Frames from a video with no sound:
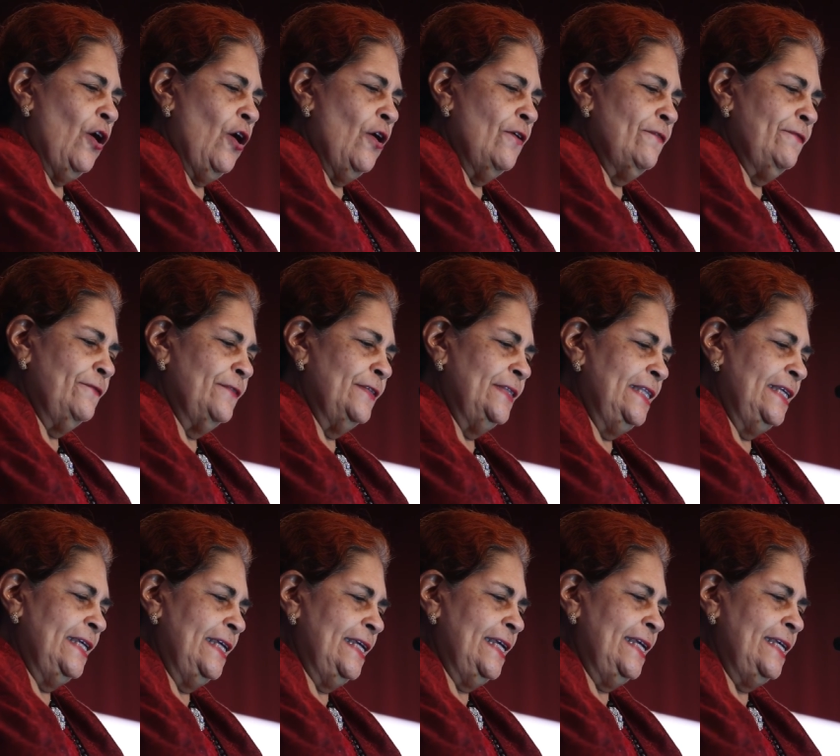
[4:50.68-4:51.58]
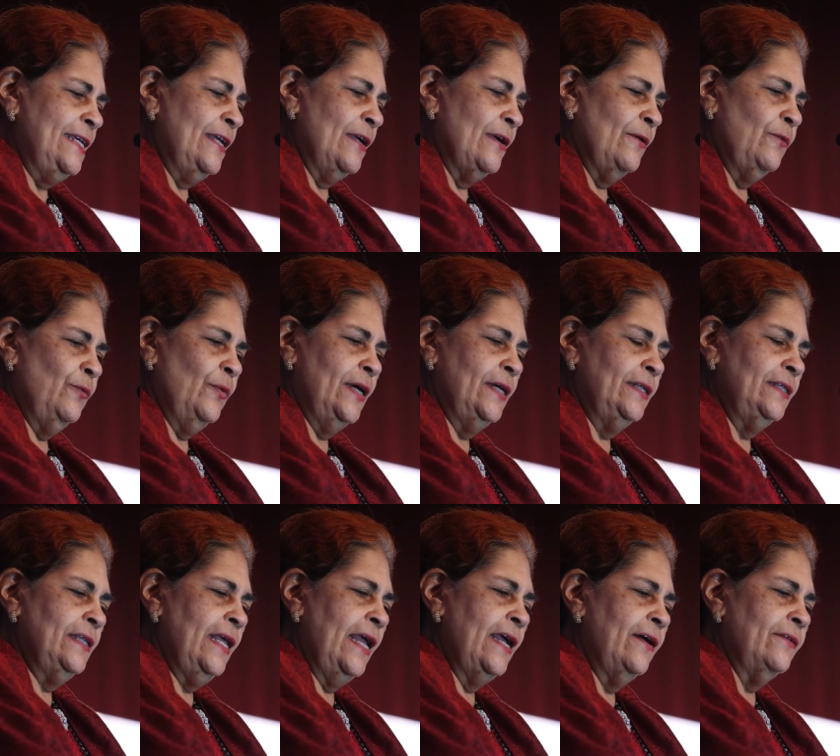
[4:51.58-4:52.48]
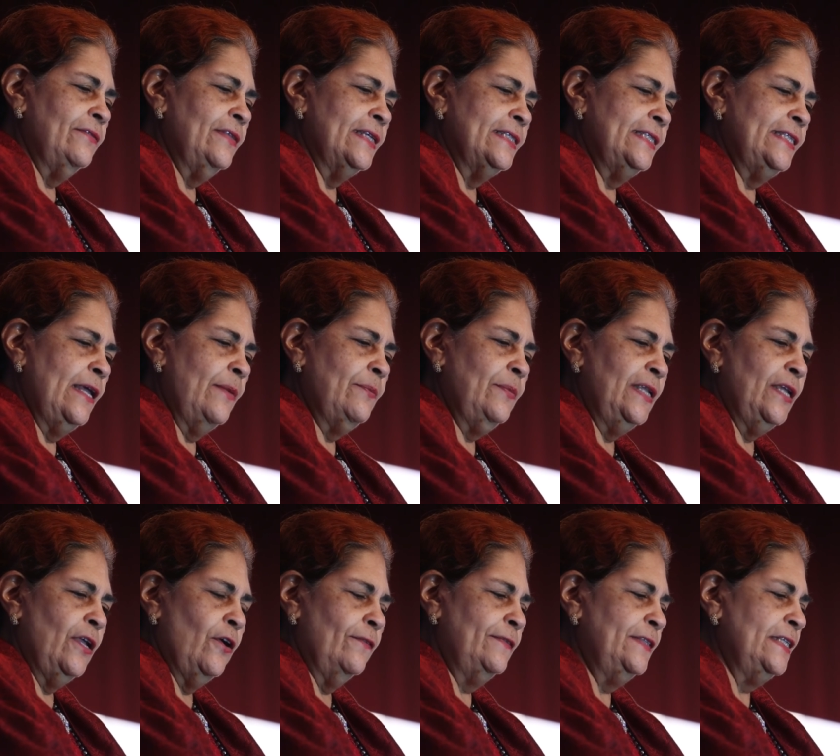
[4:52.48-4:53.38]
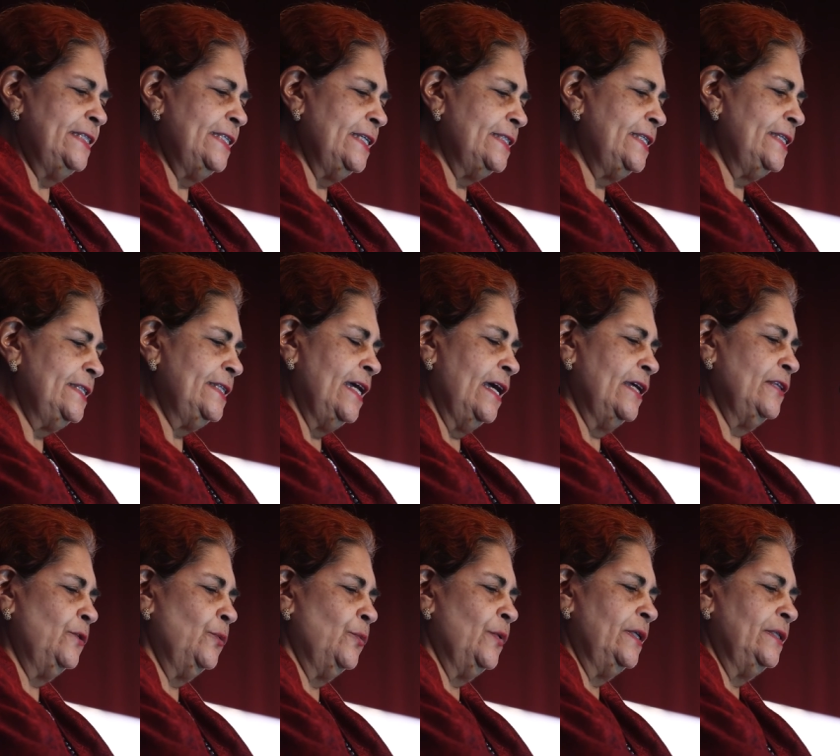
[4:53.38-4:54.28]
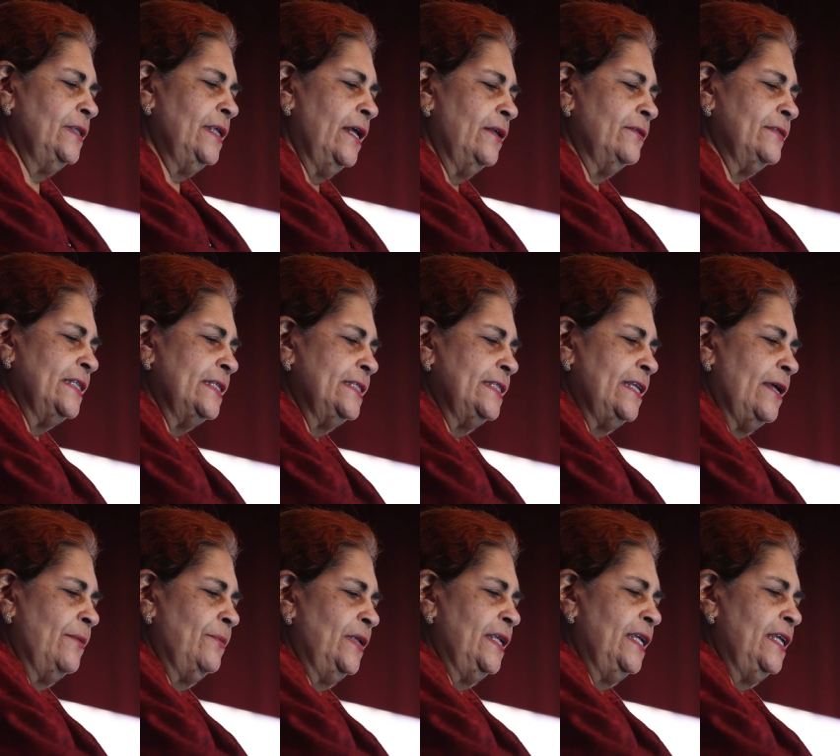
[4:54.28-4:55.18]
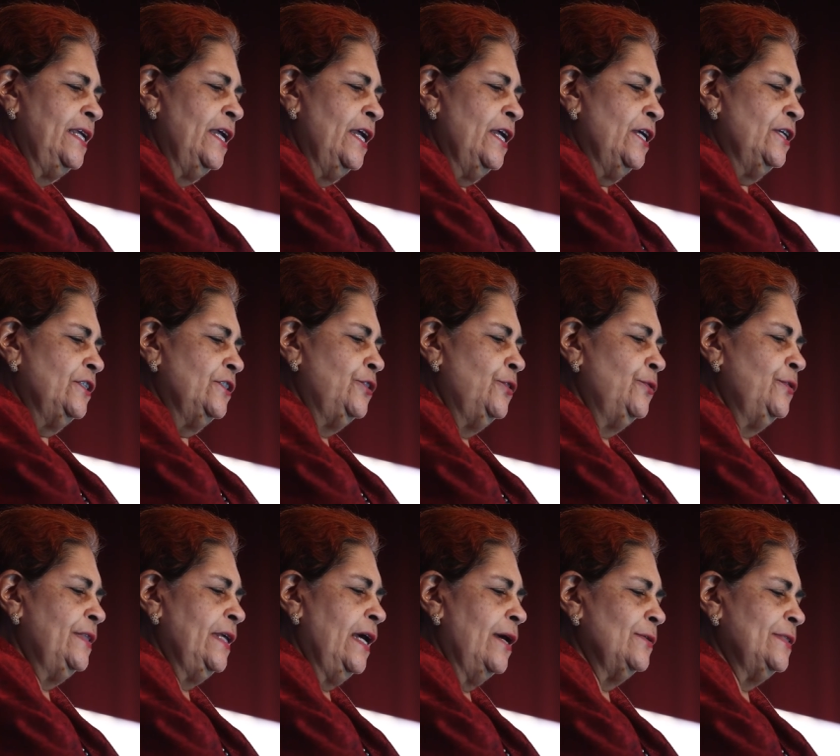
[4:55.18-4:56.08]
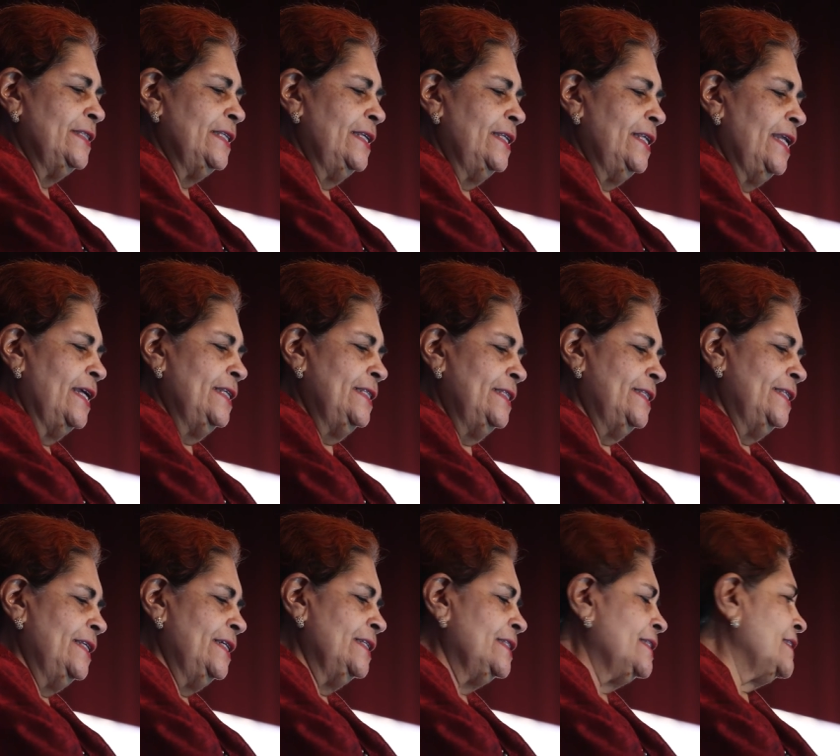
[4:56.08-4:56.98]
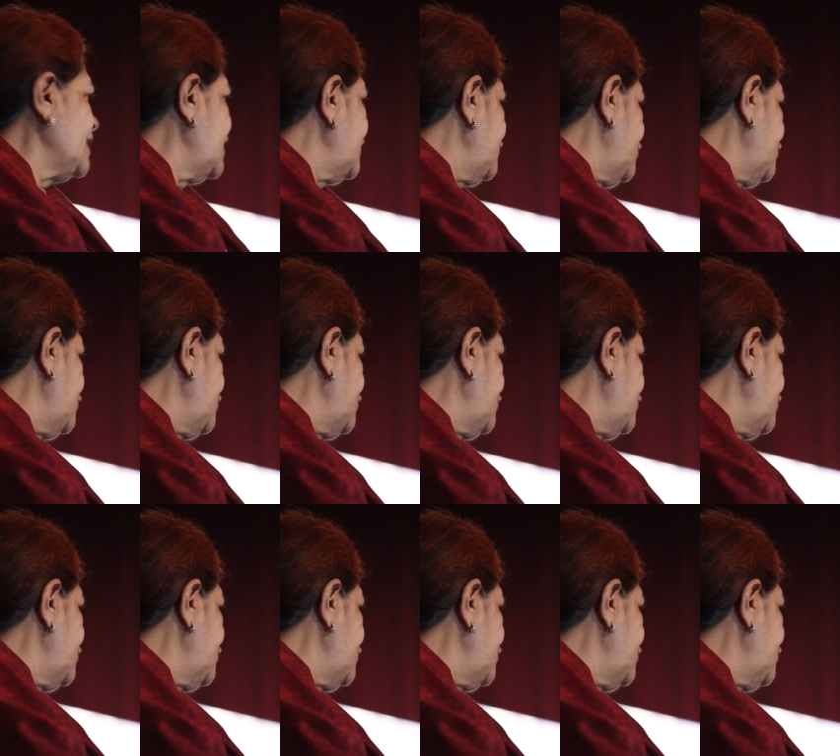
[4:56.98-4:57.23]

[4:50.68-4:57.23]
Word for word: of the World Health Assembly, of the 69th World Health Assembly 2006